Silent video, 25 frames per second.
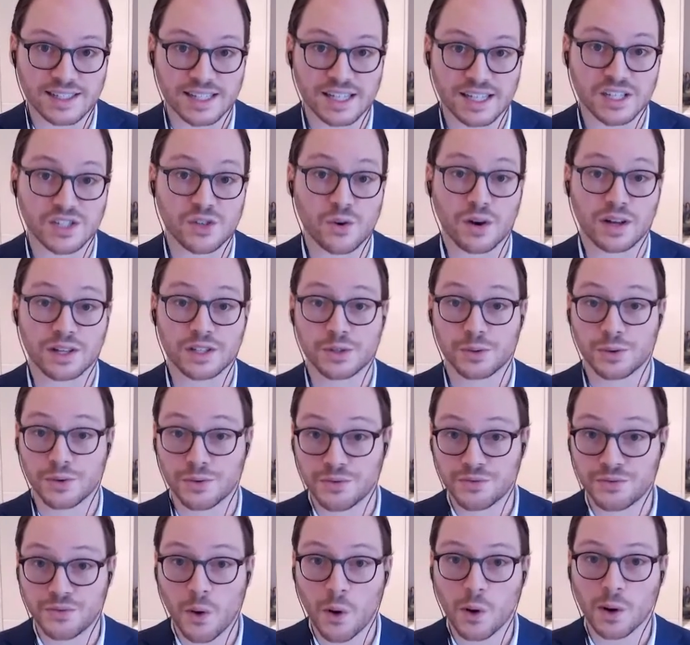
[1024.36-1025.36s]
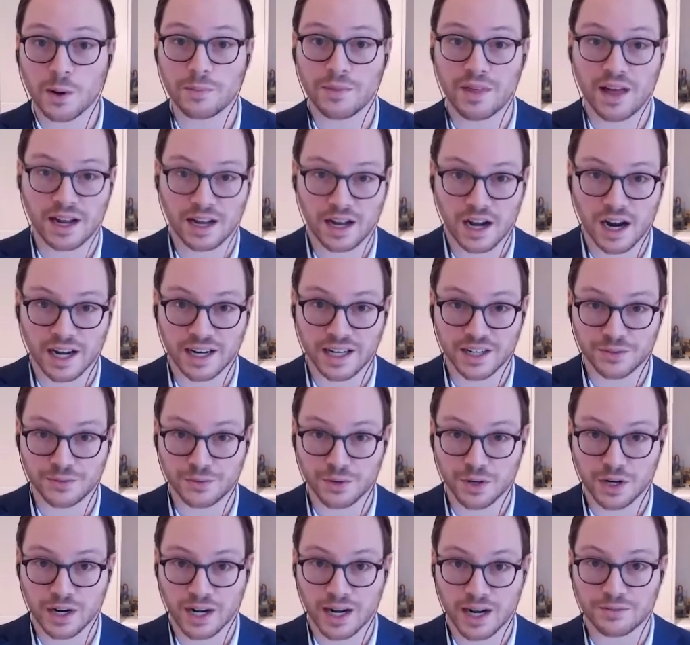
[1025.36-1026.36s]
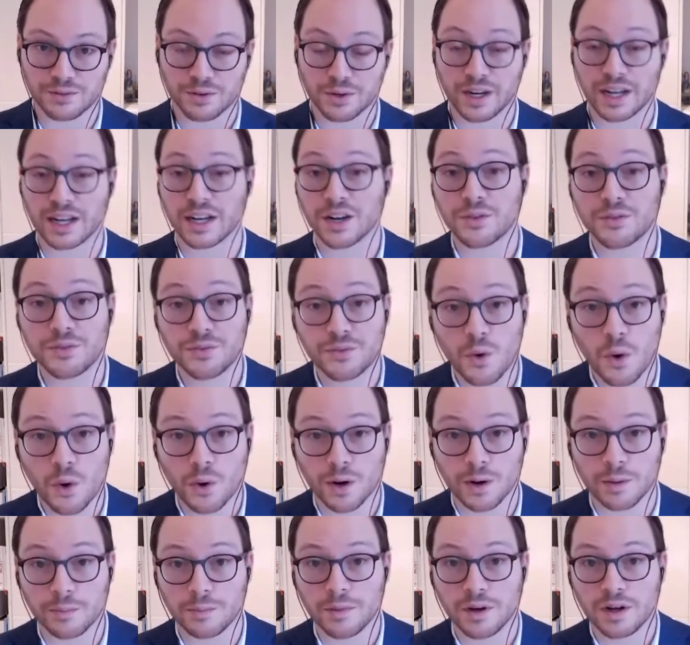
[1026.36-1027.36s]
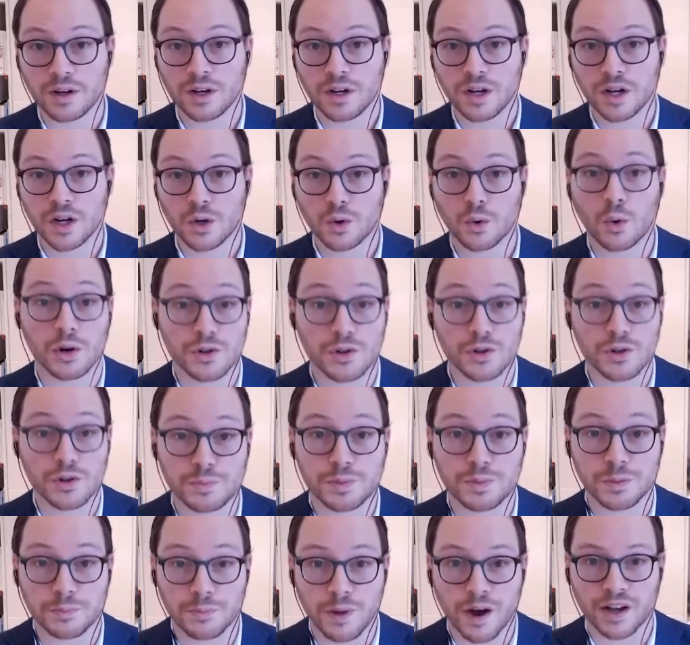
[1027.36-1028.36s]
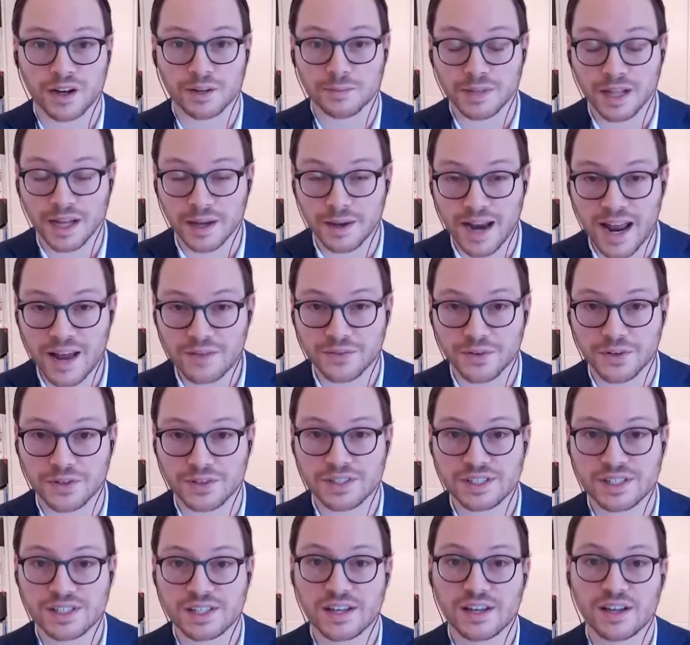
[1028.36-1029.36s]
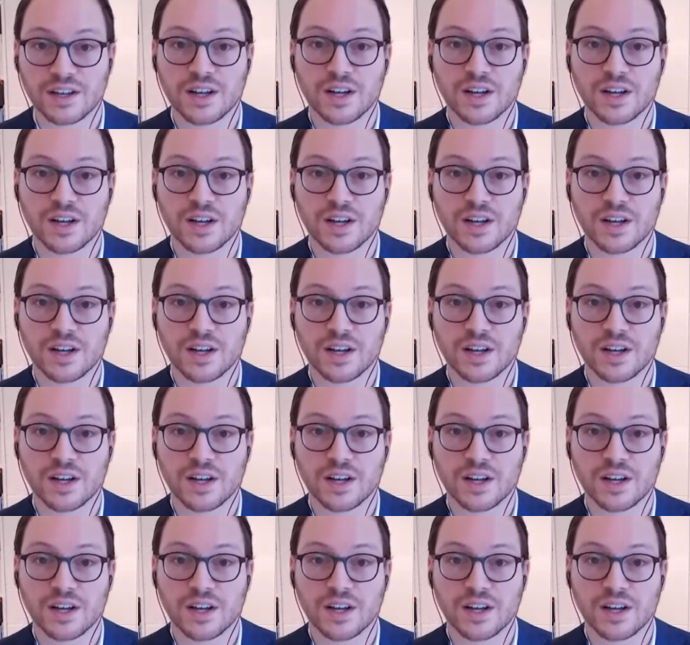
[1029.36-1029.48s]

is going to inform that kind of recovery and inform quadruple bottom line efforts,